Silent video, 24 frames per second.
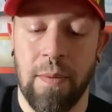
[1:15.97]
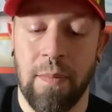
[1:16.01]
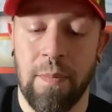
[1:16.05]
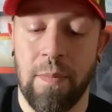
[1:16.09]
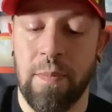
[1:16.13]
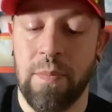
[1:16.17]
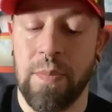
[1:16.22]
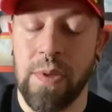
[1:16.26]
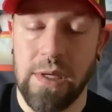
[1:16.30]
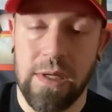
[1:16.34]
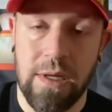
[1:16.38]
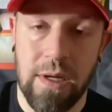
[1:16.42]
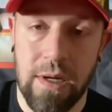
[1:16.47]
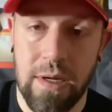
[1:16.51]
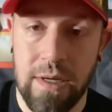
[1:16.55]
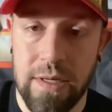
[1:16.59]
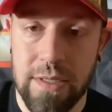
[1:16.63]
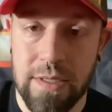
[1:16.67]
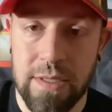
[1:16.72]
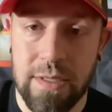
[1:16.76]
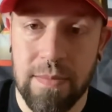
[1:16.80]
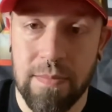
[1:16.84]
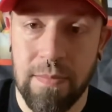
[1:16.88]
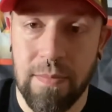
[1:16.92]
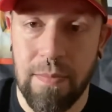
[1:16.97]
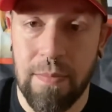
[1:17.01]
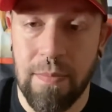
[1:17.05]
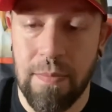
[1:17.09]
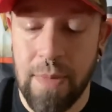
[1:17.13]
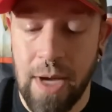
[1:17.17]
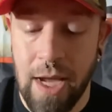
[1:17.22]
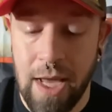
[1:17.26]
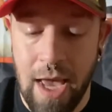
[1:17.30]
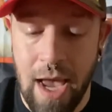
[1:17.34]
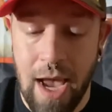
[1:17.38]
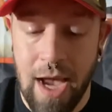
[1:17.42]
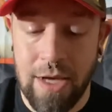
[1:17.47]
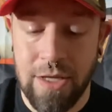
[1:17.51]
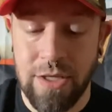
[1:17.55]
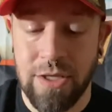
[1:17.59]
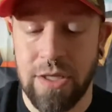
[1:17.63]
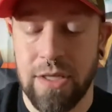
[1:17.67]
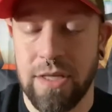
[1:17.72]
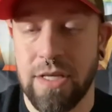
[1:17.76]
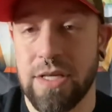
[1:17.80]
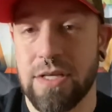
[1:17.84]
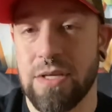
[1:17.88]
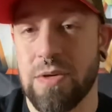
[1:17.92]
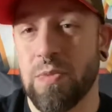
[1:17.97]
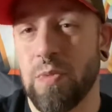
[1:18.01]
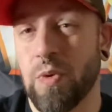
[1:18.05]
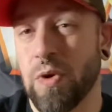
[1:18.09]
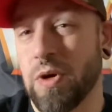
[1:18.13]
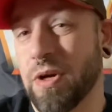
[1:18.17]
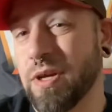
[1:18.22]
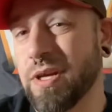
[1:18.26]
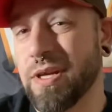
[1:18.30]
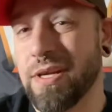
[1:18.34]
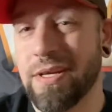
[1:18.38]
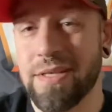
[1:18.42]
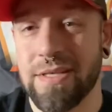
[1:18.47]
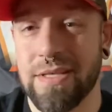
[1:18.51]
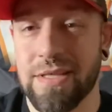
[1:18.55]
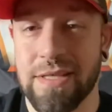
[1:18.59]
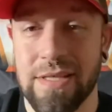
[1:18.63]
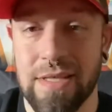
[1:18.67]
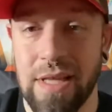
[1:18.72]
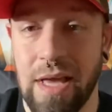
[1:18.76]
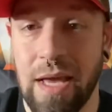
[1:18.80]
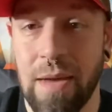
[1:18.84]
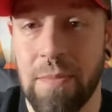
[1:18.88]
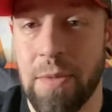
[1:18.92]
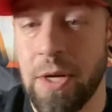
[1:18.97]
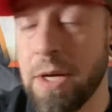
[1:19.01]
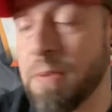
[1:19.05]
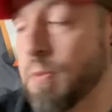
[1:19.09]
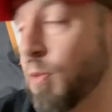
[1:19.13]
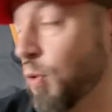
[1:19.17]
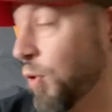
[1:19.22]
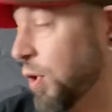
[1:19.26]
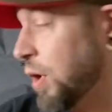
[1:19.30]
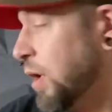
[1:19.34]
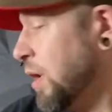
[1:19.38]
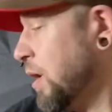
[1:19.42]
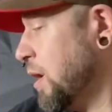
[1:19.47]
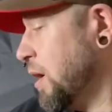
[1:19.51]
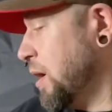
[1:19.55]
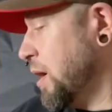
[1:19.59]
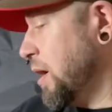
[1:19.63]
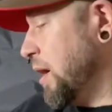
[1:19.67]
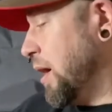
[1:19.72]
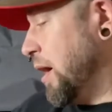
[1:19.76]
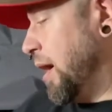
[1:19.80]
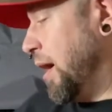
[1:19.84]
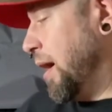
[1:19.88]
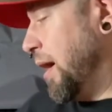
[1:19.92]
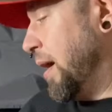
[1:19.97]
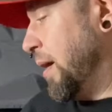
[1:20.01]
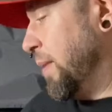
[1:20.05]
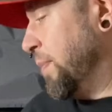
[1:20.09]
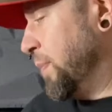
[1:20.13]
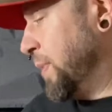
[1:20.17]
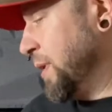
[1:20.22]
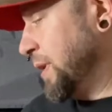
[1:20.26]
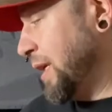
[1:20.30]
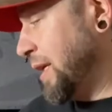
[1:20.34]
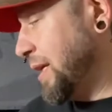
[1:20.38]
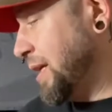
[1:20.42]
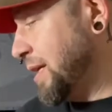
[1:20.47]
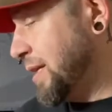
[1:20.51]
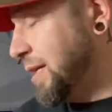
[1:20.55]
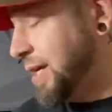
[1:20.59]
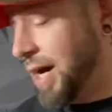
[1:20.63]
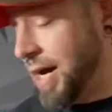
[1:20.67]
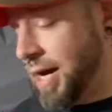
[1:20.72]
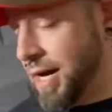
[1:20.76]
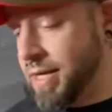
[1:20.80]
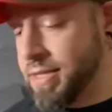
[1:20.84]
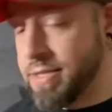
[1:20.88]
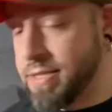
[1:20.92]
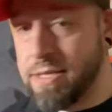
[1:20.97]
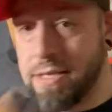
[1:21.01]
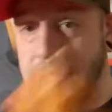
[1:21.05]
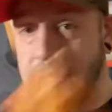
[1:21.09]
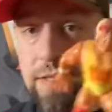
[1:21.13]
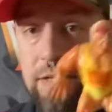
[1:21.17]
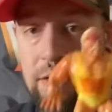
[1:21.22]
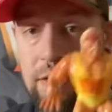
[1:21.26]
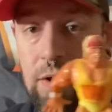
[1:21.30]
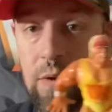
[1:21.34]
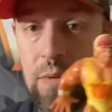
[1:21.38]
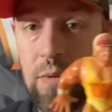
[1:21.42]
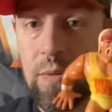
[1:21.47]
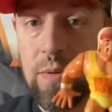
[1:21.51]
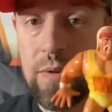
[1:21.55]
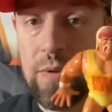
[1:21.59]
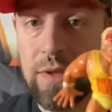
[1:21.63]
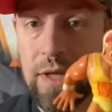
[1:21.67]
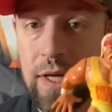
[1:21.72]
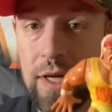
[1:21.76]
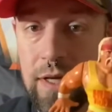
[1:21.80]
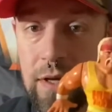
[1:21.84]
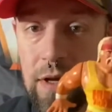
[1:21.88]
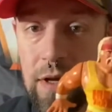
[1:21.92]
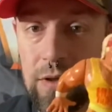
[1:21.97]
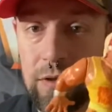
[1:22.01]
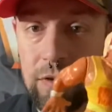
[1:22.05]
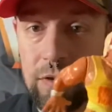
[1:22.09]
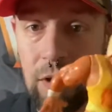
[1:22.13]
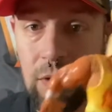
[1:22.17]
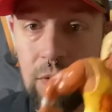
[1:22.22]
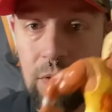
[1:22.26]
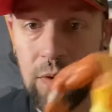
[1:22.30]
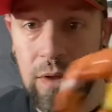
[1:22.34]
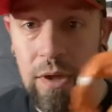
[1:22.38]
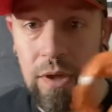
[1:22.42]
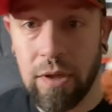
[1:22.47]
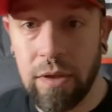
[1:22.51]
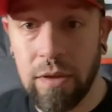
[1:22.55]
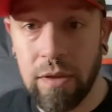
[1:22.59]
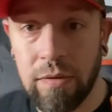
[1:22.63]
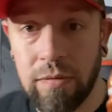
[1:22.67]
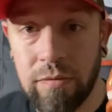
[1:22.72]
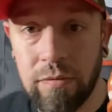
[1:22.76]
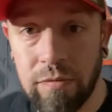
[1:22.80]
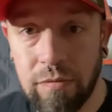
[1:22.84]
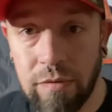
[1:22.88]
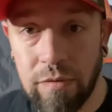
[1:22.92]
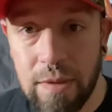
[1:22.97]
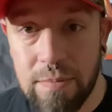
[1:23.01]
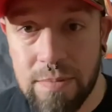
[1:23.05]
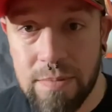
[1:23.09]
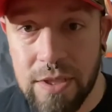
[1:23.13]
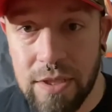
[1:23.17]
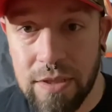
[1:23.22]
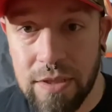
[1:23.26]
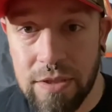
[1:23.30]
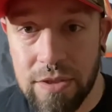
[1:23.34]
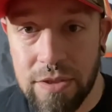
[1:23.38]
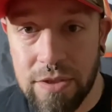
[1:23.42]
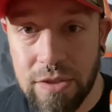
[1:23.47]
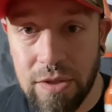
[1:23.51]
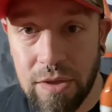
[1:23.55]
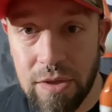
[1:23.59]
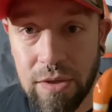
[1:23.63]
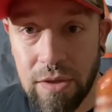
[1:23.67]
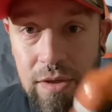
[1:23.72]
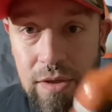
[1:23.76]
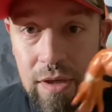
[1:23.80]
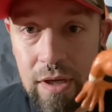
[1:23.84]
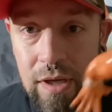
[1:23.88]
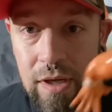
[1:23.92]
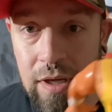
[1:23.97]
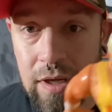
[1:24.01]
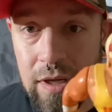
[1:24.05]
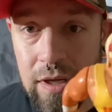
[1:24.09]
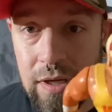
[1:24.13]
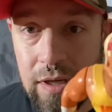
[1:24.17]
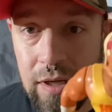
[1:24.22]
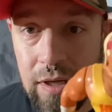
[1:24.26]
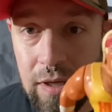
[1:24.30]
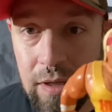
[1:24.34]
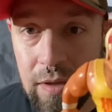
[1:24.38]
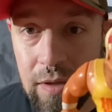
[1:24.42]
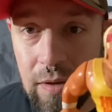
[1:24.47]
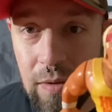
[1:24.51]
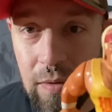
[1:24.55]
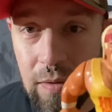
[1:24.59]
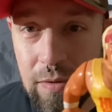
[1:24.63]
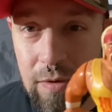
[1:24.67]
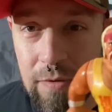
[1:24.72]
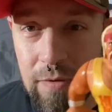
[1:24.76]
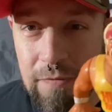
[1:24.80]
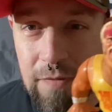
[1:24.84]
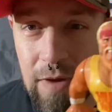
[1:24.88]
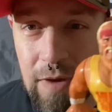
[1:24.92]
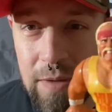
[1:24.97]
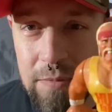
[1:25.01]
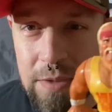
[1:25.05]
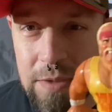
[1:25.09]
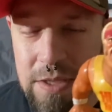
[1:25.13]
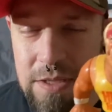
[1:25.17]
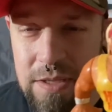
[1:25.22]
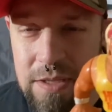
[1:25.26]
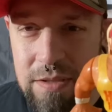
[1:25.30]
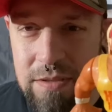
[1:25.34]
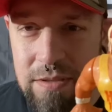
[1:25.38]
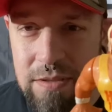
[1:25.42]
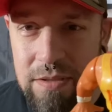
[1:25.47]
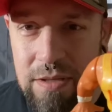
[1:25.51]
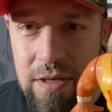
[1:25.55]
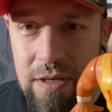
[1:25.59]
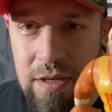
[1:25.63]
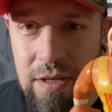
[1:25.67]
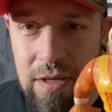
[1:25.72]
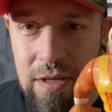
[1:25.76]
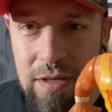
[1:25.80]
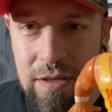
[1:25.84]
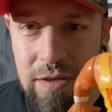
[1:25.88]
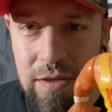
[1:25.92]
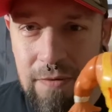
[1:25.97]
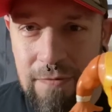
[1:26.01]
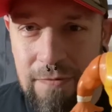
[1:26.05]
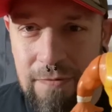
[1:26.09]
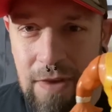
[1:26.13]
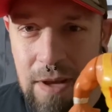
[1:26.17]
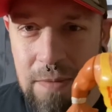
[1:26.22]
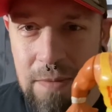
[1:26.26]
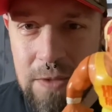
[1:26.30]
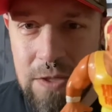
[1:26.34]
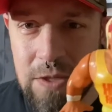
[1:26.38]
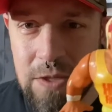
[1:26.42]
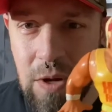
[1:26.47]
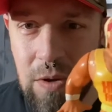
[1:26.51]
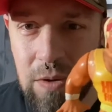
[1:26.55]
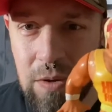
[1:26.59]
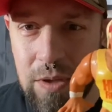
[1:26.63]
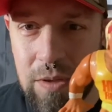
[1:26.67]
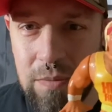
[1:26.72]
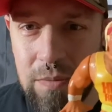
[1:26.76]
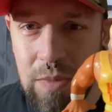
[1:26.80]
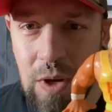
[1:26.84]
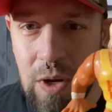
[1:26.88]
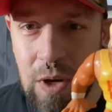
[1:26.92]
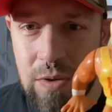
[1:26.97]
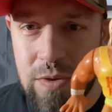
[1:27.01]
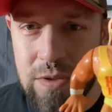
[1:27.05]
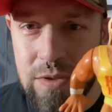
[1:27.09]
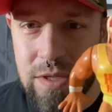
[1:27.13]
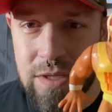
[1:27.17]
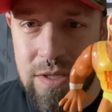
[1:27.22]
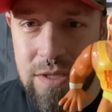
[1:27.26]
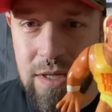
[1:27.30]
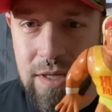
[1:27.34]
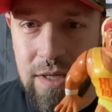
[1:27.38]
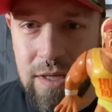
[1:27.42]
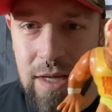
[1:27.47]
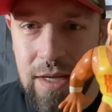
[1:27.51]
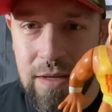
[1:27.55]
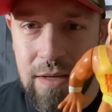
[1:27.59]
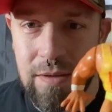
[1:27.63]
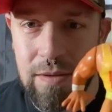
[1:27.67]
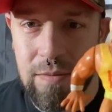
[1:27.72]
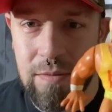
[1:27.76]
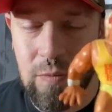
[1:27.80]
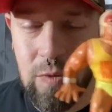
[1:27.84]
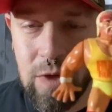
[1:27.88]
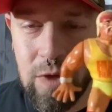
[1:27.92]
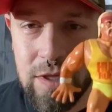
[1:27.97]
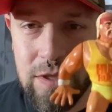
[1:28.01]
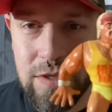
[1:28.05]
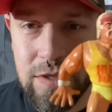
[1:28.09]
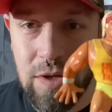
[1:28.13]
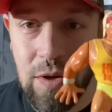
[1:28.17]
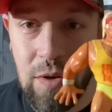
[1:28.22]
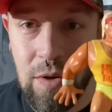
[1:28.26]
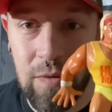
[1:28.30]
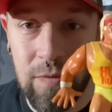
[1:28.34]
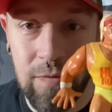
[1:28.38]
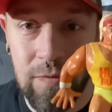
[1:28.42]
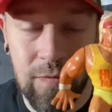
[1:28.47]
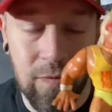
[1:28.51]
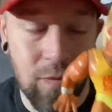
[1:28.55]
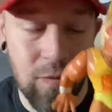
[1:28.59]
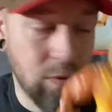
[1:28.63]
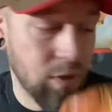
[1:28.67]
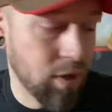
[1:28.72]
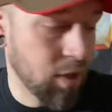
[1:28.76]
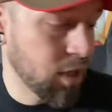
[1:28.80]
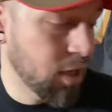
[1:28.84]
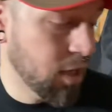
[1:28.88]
because my action doesn't work. He doesn't slam anymore. But they did guys, like Hulk Hogan, rips in the shirt, your famous Hogan poses and what he's known for.